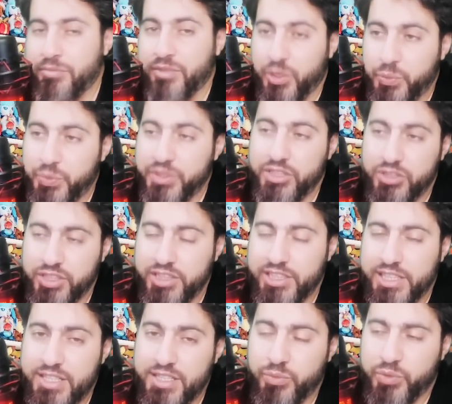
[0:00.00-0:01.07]
we need to get
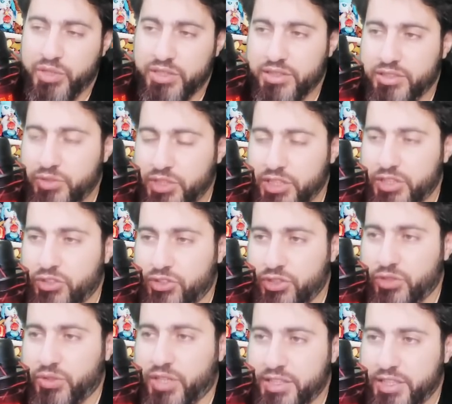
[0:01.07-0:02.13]
another one. We need to
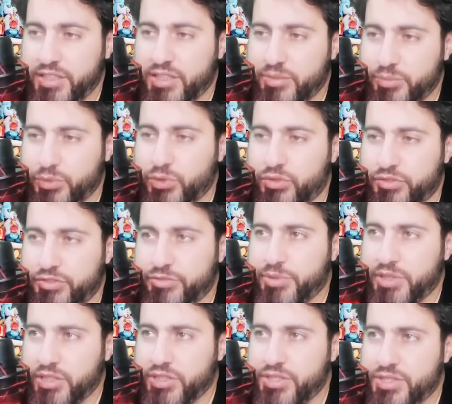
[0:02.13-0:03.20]
throw another move
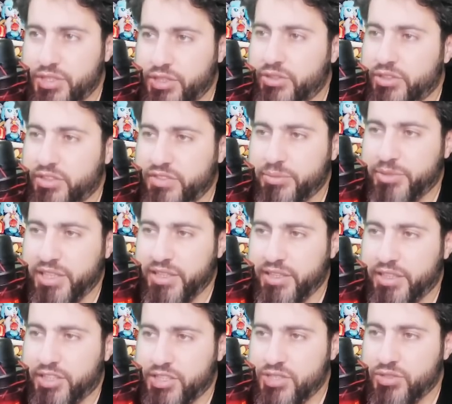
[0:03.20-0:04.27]
because, oh, never mind,
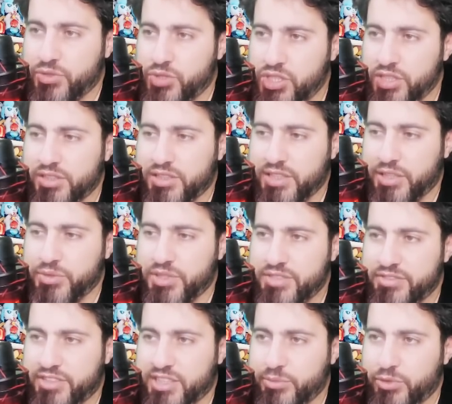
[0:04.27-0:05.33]
they just no shield. Now we
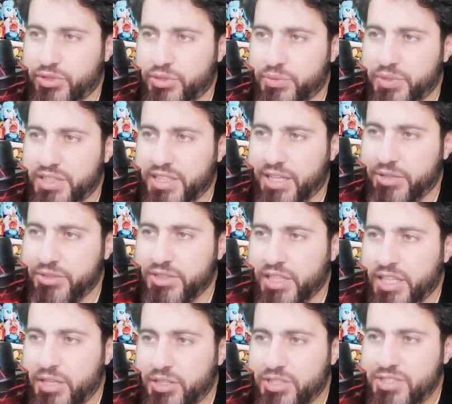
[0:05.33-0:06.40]
just farm all the way down
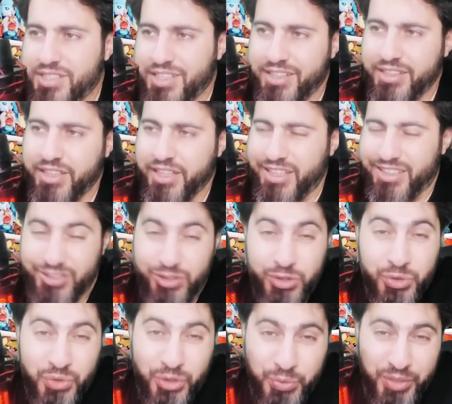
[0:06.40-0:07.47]
because they are like
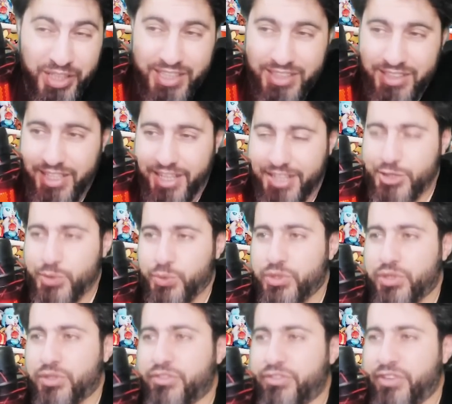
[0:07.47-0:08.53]
2 quick attacks
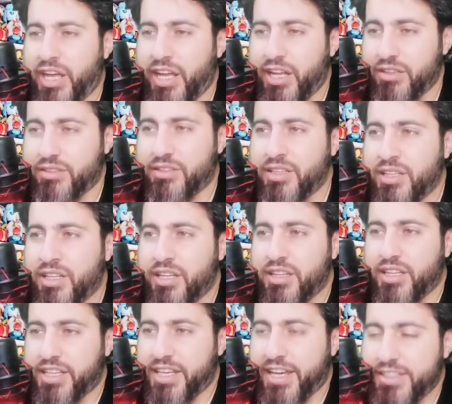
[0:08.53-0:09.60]
worth of health.
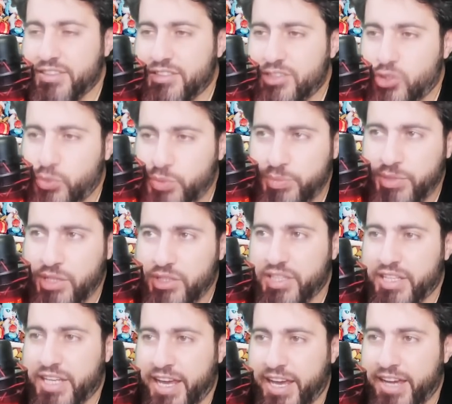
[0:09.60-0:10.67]
They can't superpower.
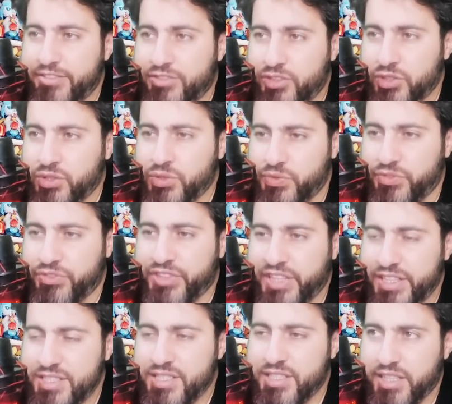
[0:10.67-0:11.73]
They have to
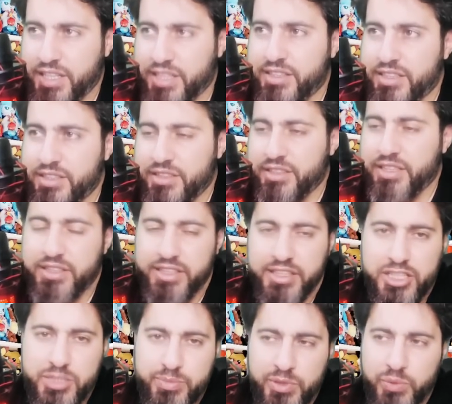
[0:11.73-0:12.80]
Frenzy, and then the
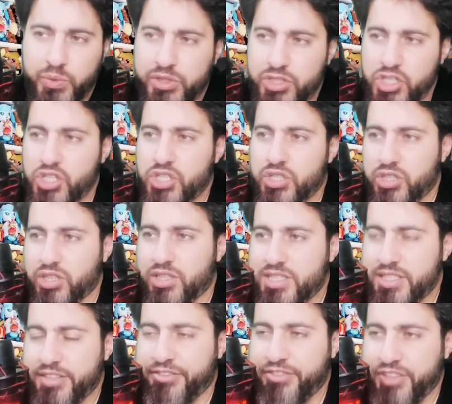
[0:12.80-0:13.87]
Diggersby will
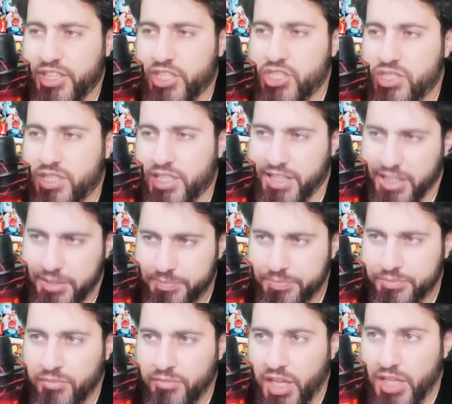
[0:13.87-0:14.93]
just finish the game.
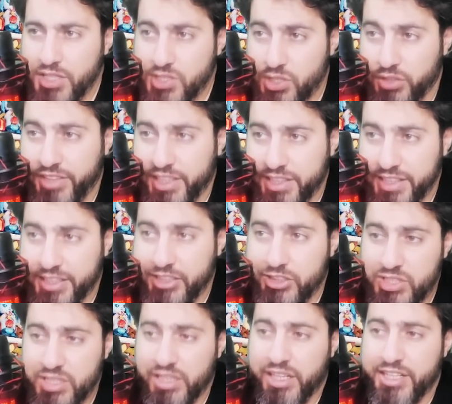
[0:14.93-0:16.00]
So far, the
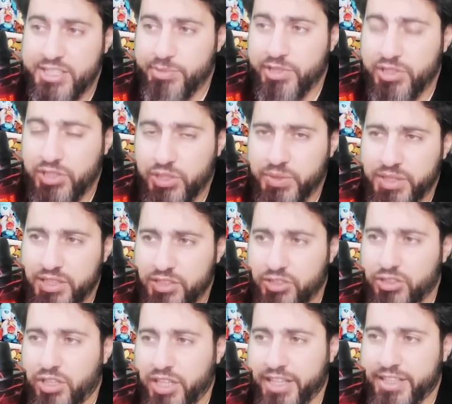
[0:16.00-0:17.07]
Curilla has been doing,
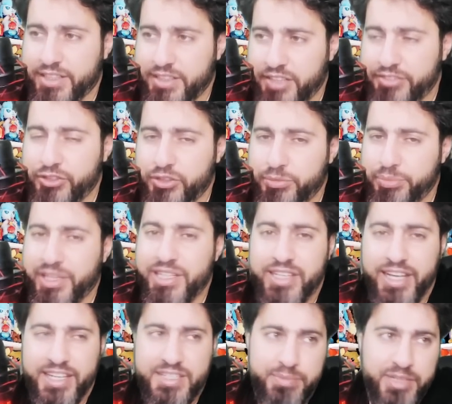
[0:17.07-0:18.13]
you know, like if you
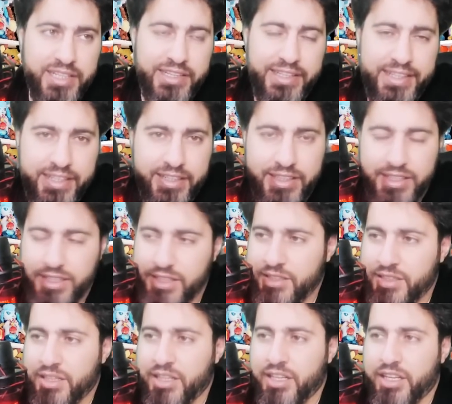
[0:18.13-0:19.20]
guys played Licky
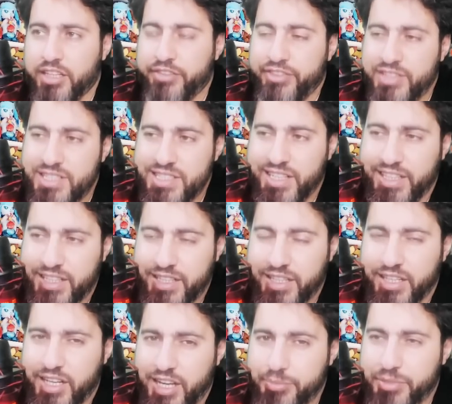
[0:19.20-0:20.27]
Licky, it feels like
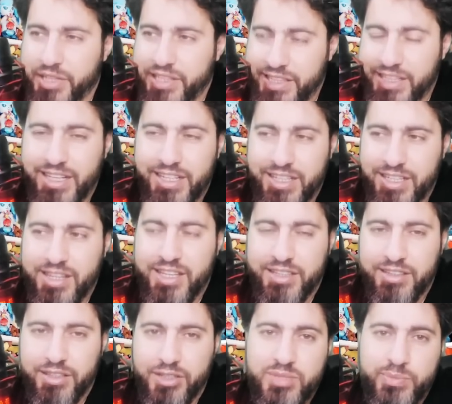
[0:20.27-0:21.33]
a Licky Licky
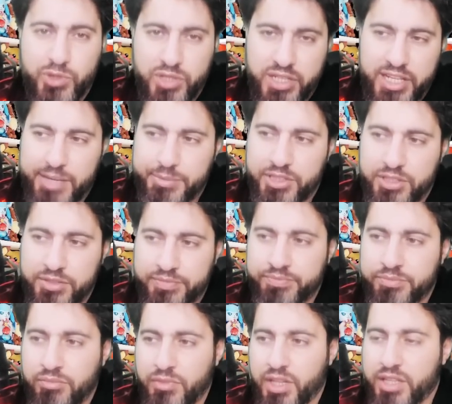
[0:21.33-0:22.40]
that does more damage.
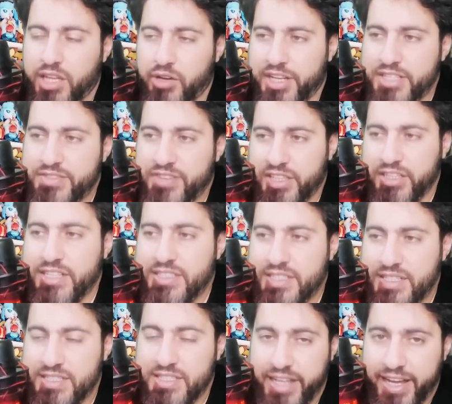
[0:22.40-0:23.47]
Now, as far as
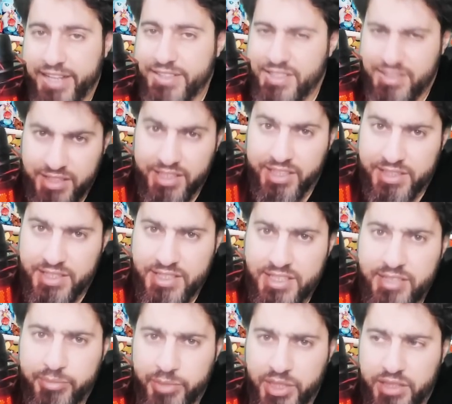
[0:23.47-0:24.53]
the stats, they are
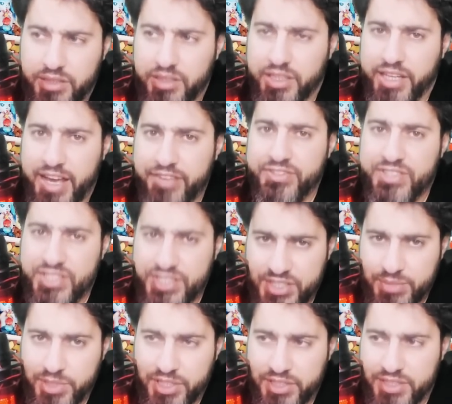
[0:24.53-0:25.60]
similar. They have
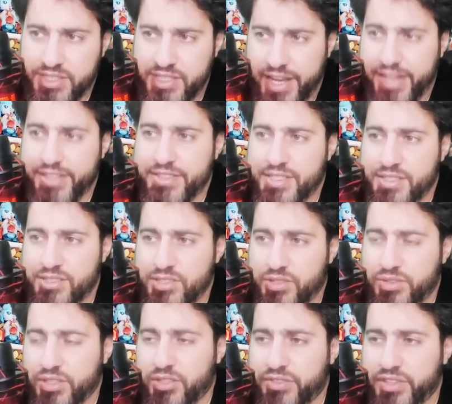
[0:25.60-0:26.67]
similar stats, so
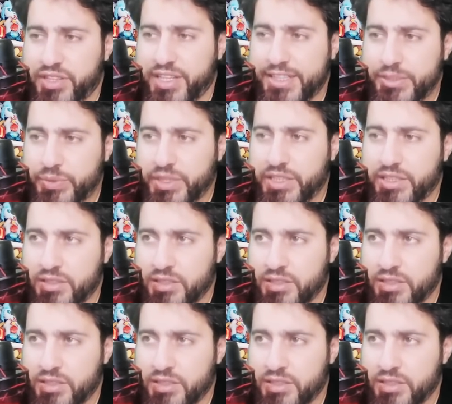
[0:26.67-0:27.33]
think of it that way.